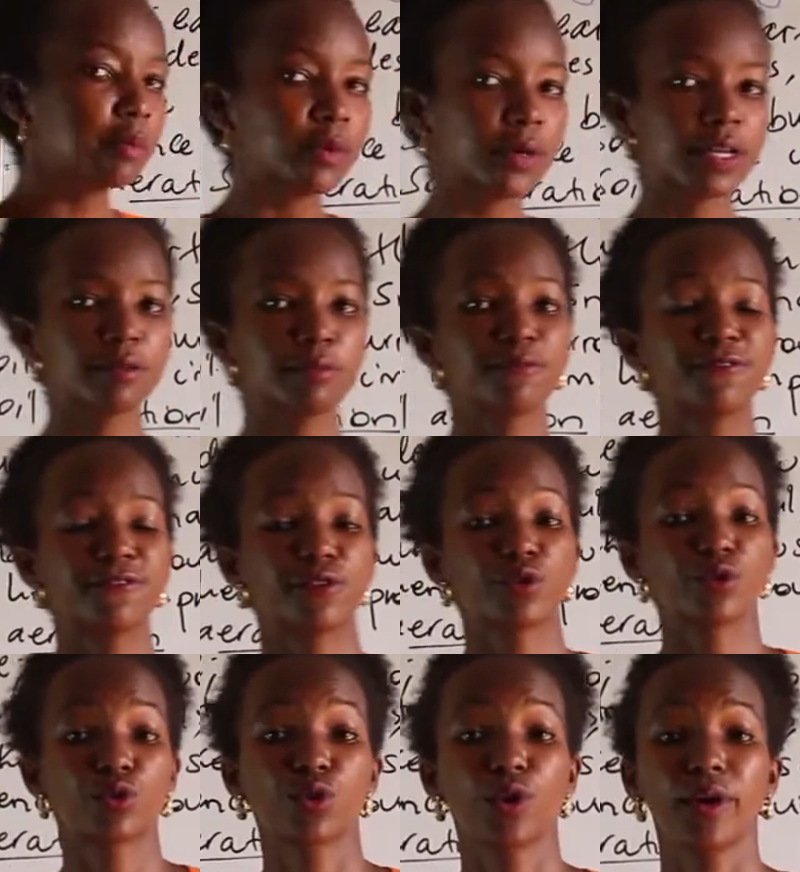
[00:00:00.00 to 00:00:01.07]
in
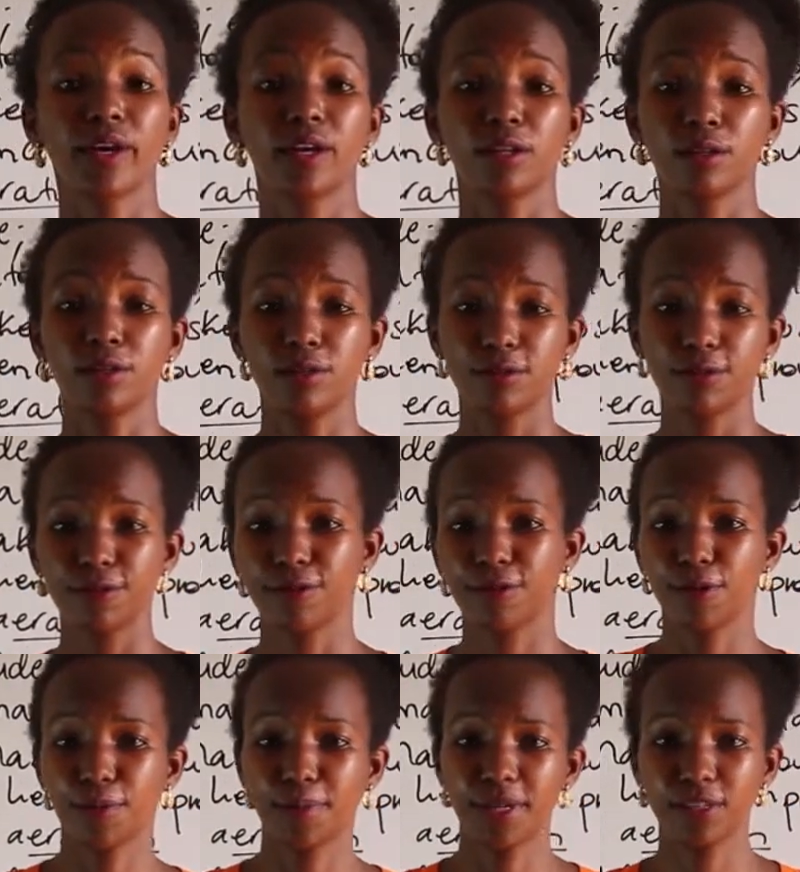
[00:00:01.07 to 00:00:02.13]
soil
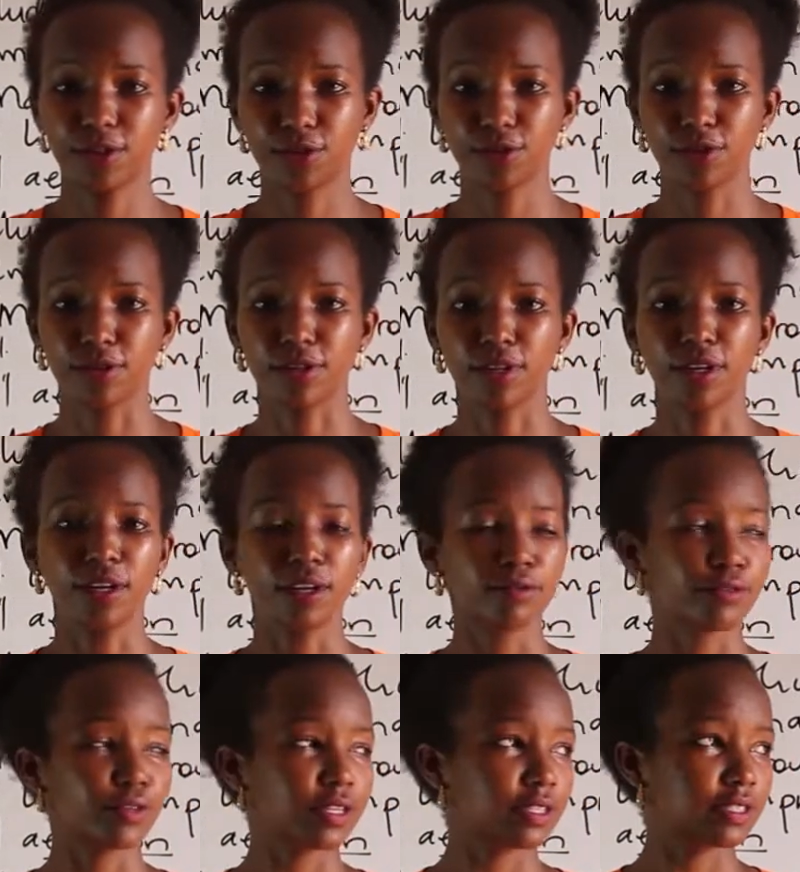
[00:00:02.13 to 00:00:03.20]
formation.
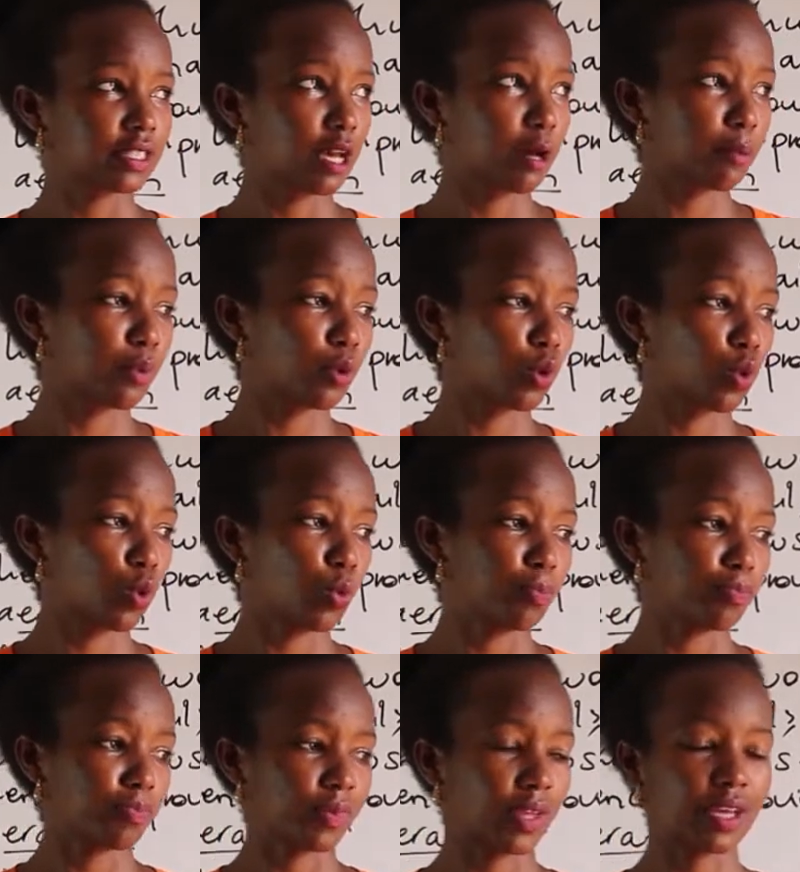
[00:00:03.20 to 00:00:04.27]
For example,
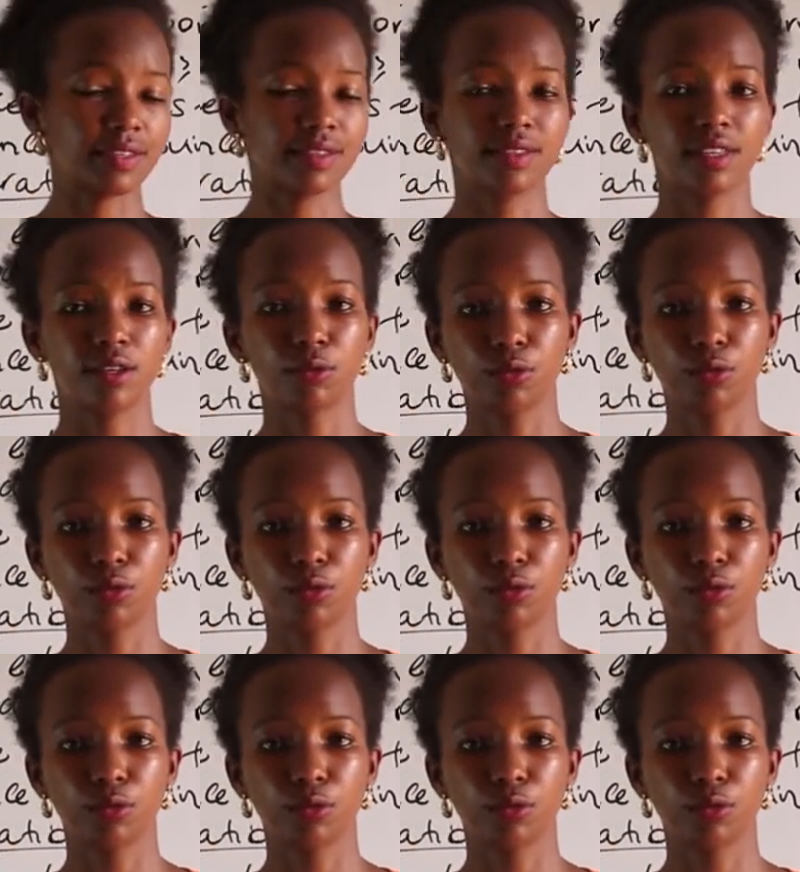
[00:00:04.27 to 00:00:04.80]
as they